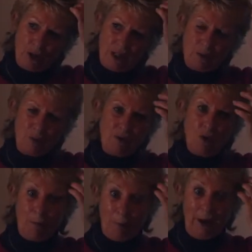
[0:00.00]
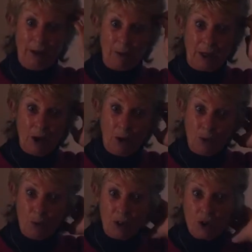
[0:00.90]
I said, we've got binary code,
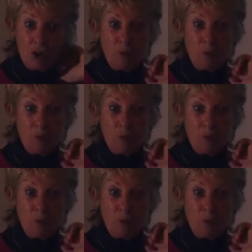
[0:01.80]
which is